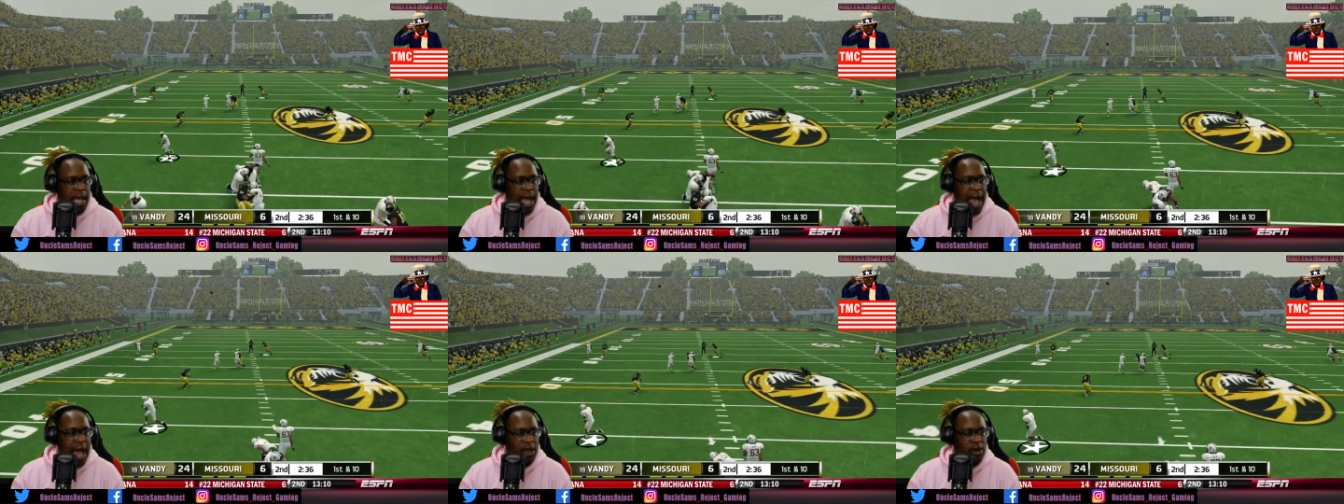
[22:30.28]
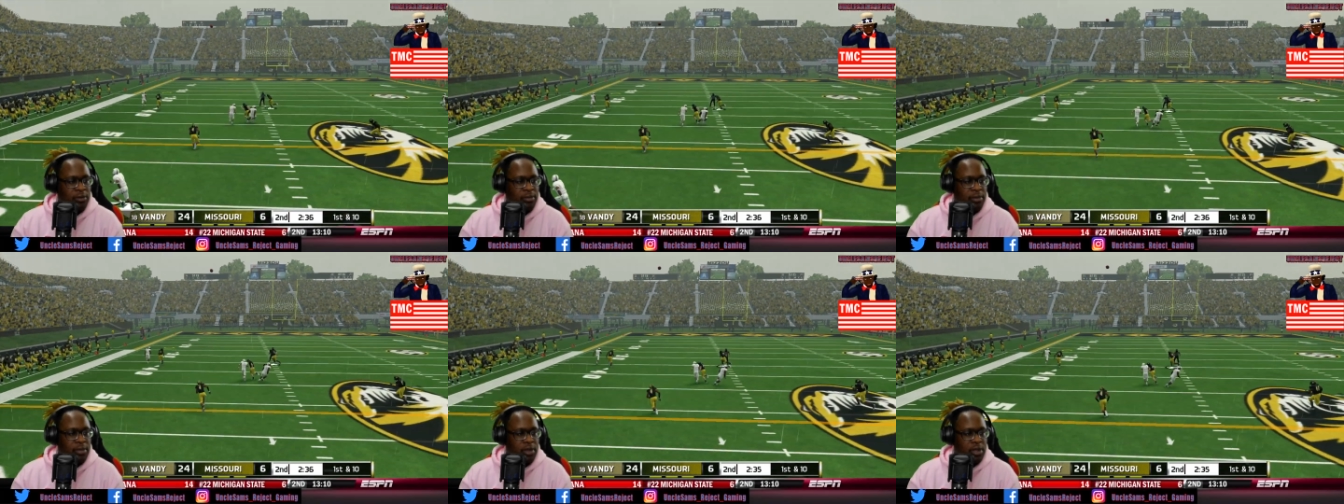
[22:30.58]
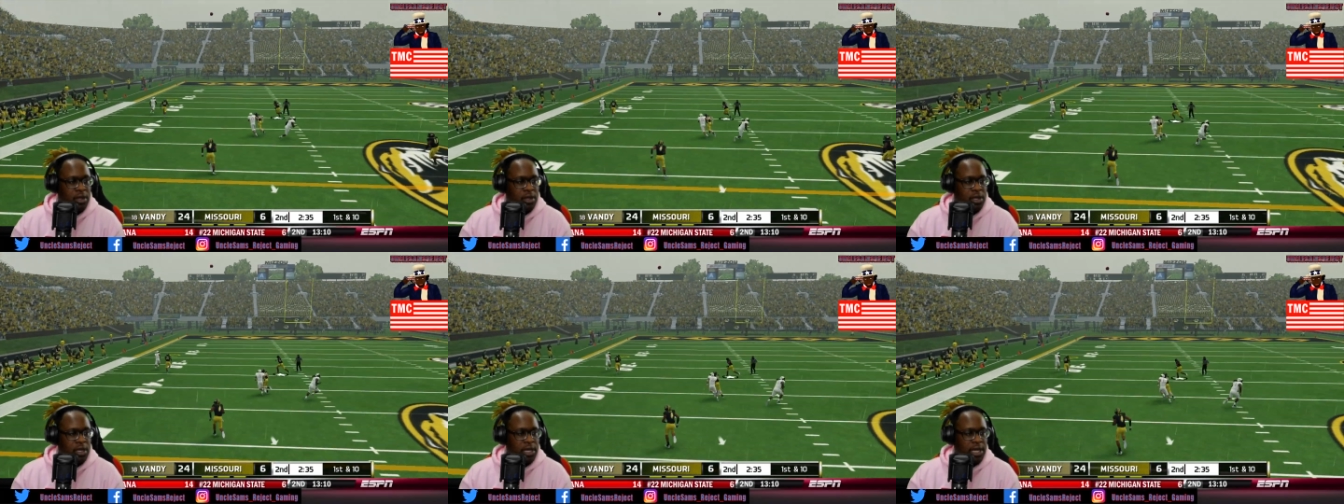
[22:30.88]
Got him.
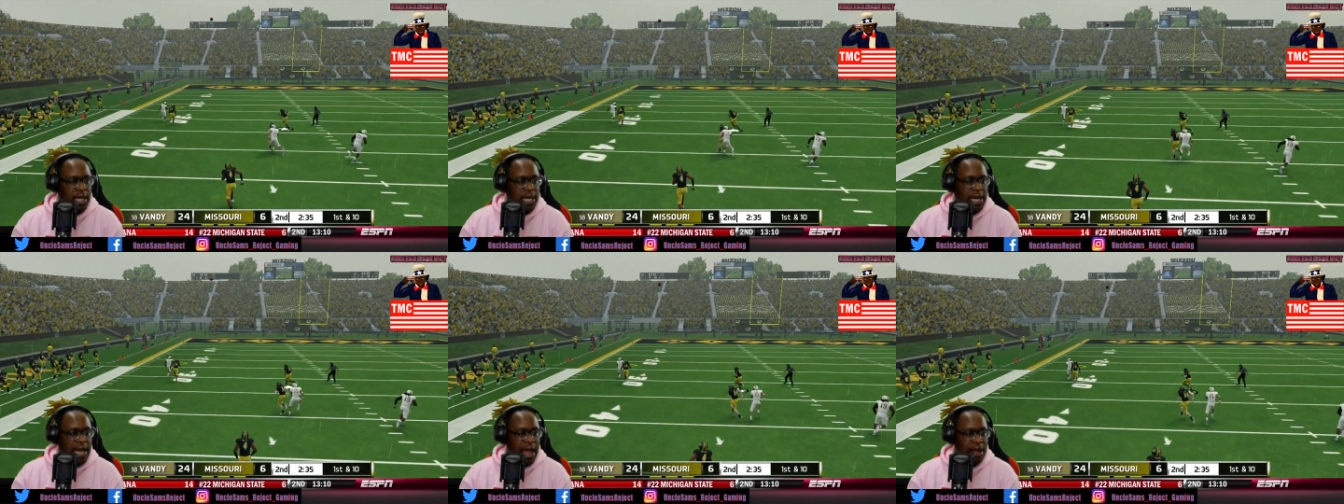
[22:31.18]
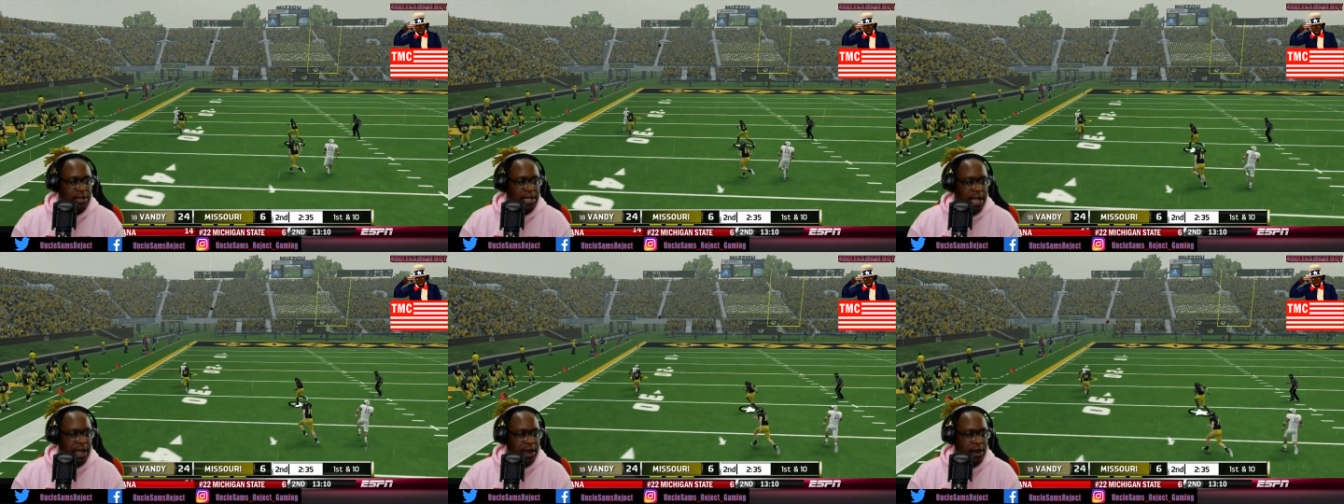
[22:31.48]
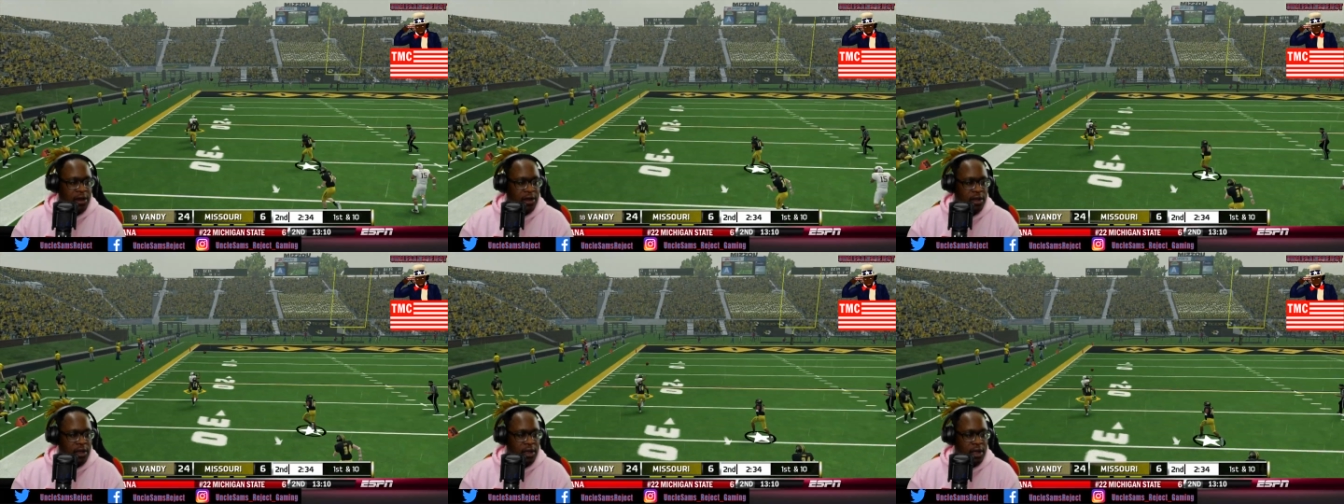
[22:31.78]
Get it out
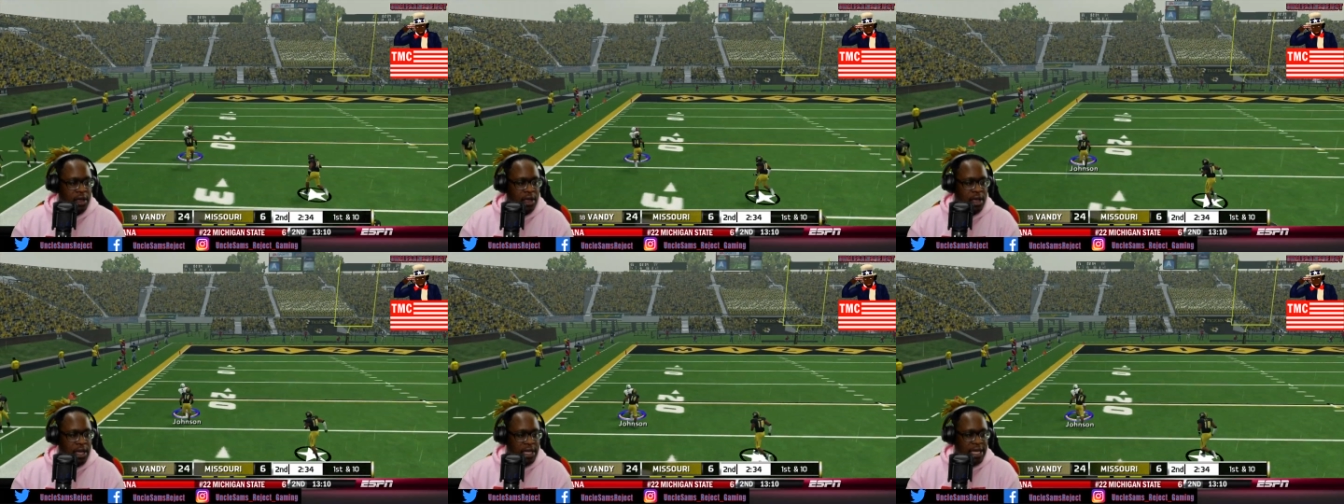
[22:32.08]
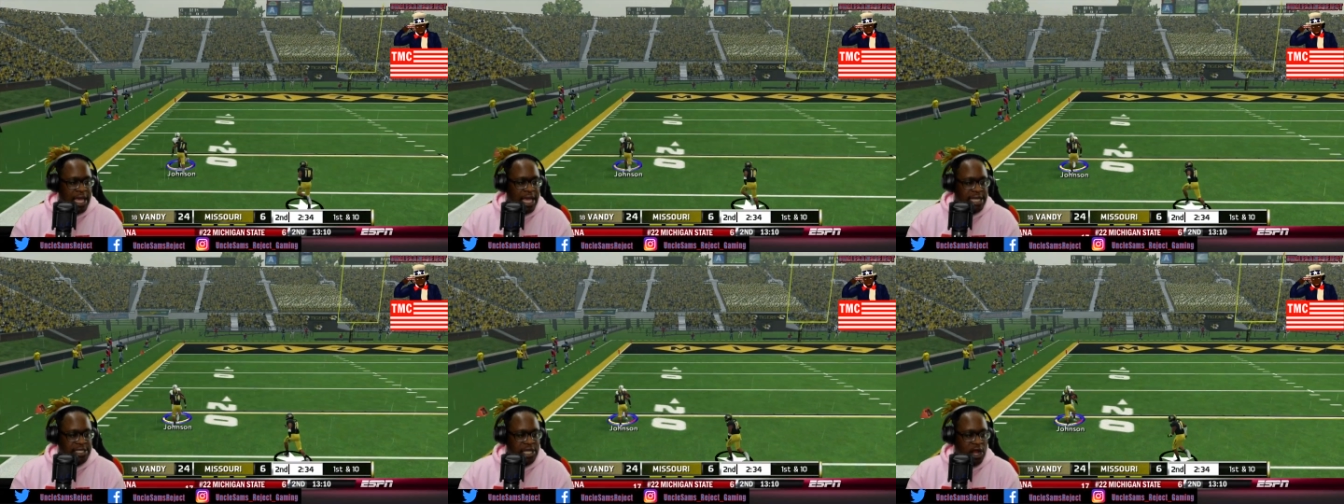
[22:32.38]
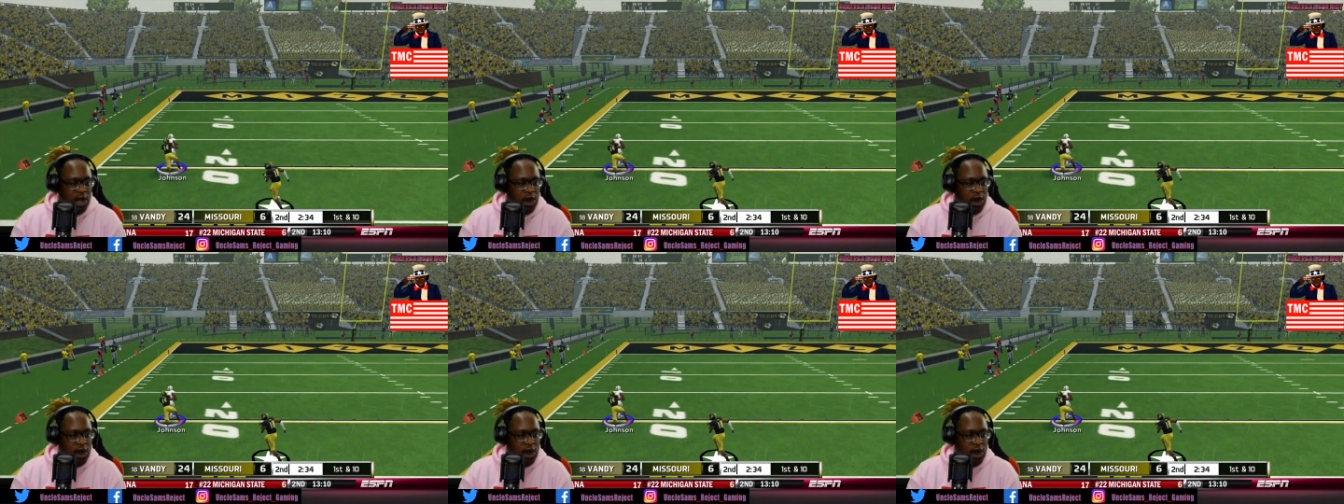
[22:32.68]
there. Yes,